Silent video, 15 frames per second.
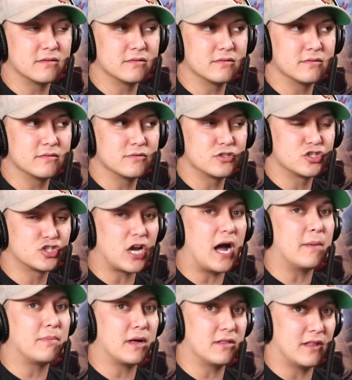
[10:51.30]

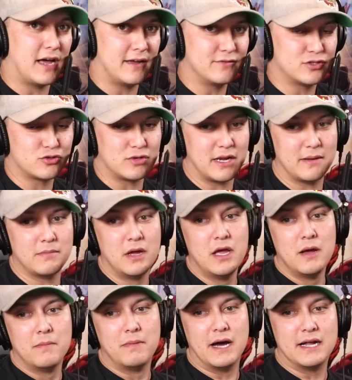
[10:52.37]
shop live stream.
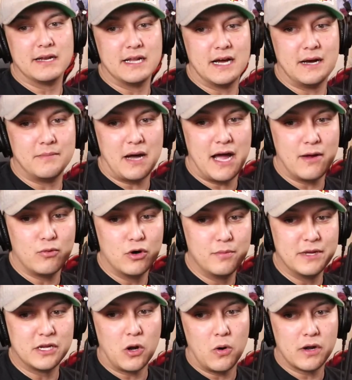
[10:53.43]
But I will be
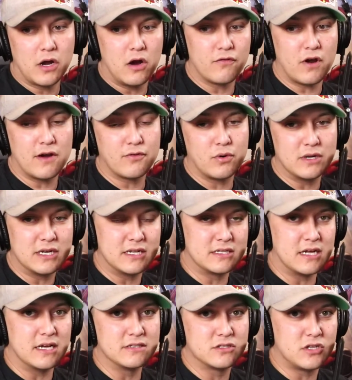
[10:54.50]
going over everyone that
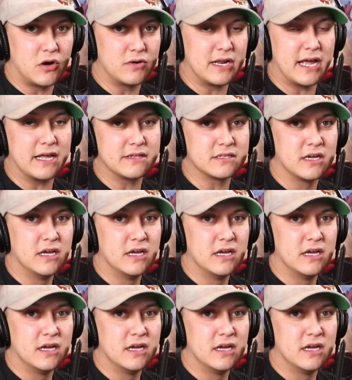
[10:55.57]
does donate